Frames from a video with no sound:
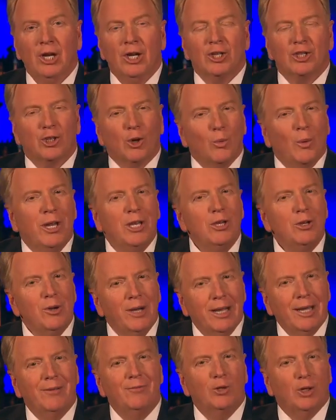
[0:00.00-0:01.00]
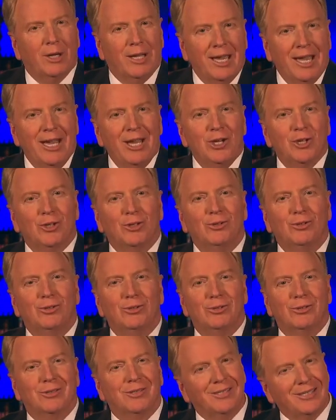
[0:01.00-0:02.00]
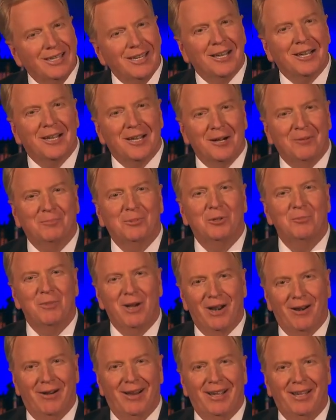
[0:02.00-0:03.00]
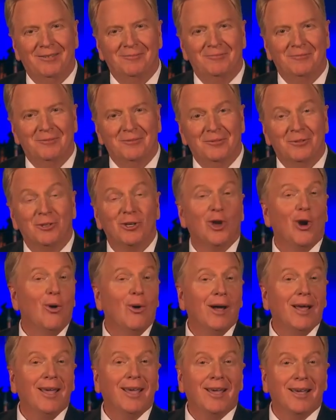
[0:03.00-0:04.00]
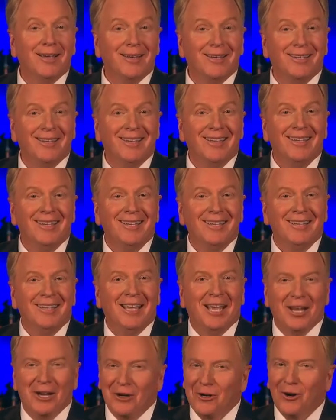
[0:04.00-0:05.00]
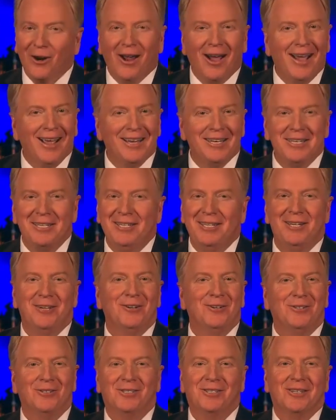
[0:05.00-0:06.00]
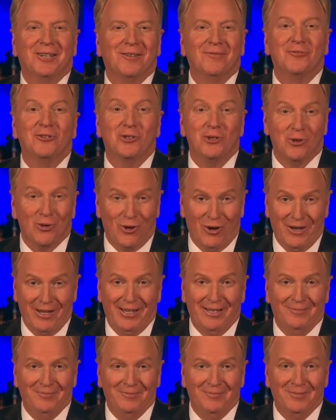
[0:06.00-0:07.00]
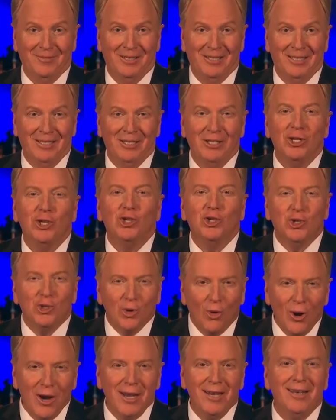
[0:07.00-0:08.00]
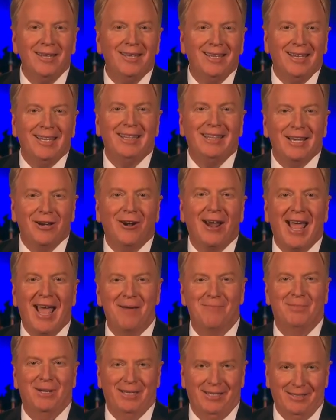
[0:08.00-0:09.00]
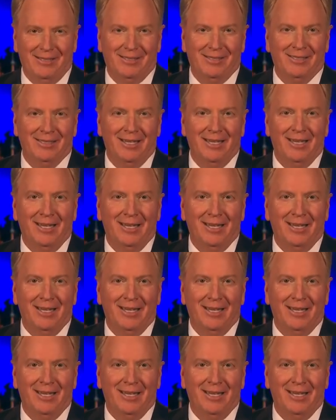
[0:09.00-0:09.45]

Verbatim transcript: So when you have occasion to see a couple marry, go ahead and cry tears of joy. Join in their happiness